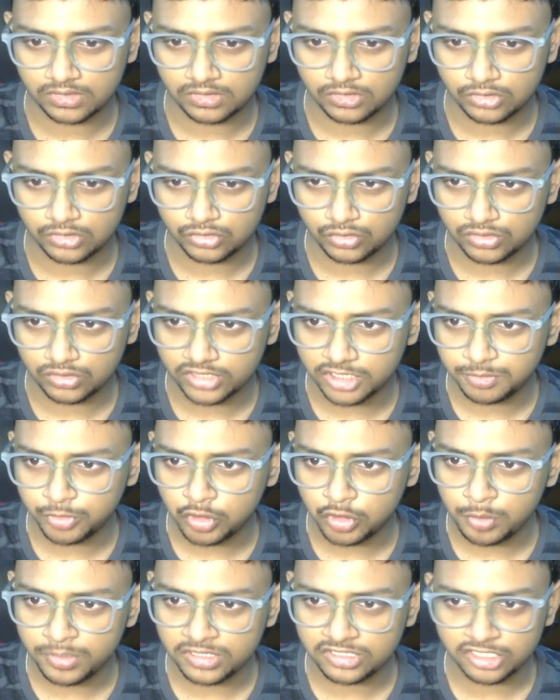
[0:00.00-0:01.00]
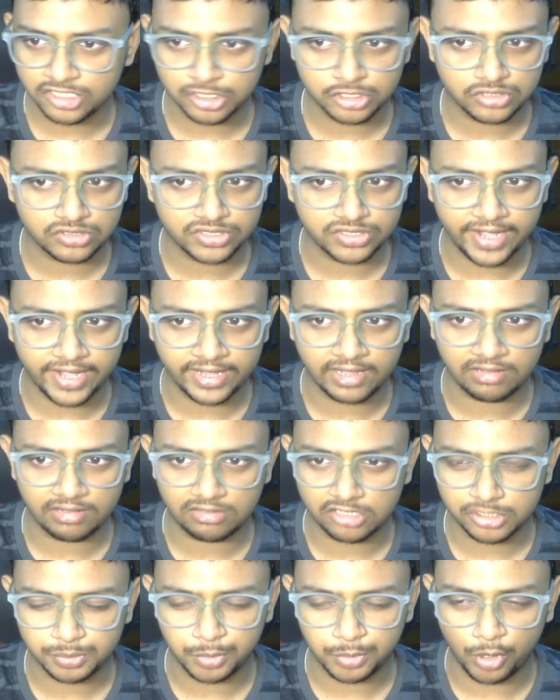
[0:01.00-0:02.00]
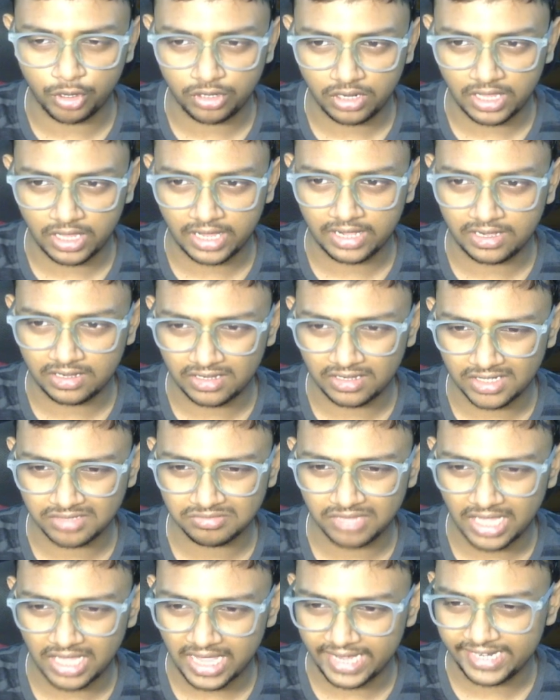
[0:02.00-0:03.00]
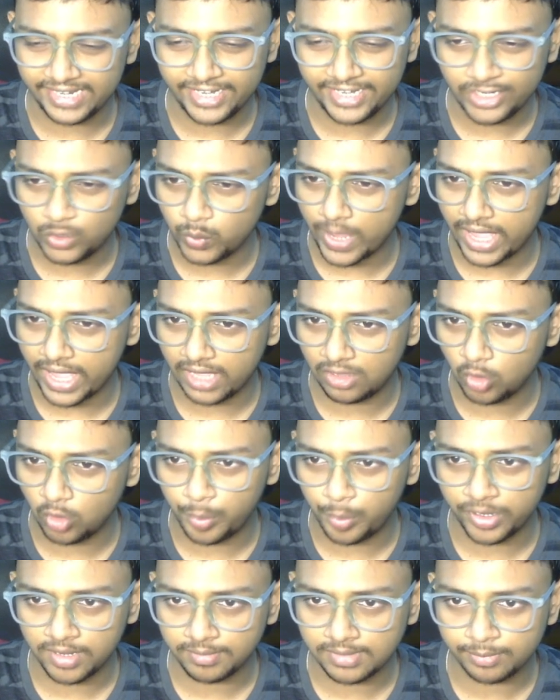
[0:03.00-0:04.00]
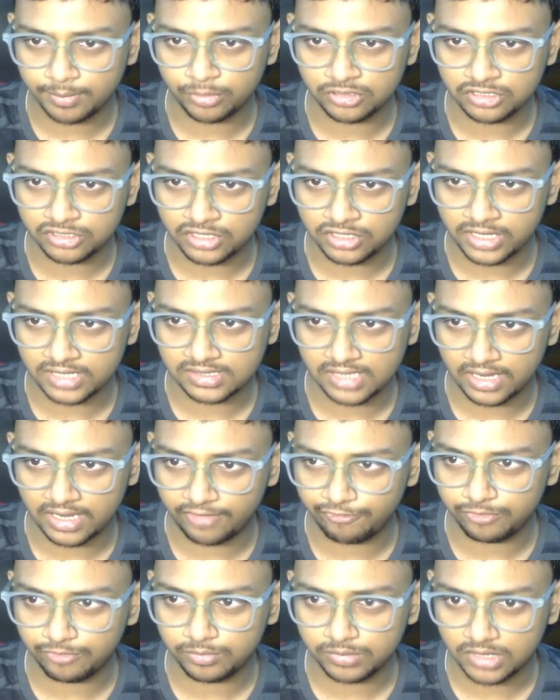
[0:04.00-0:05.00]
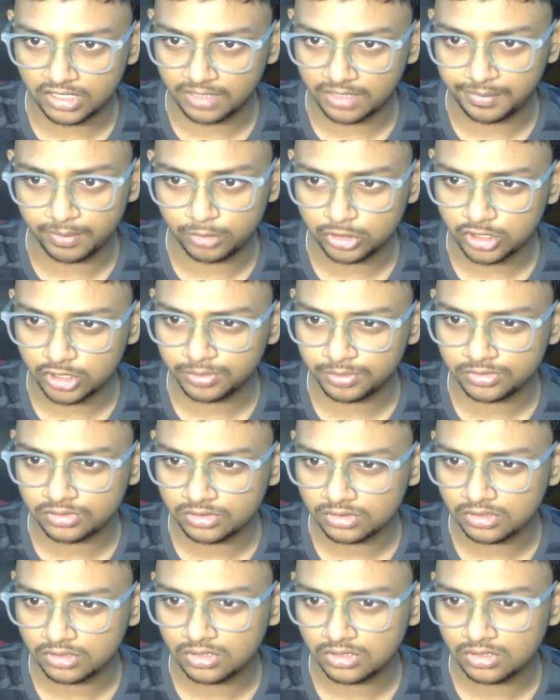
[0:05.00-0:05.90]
So this bishop is just staring at this pawn, and I need to open up the position as I have the double bishops.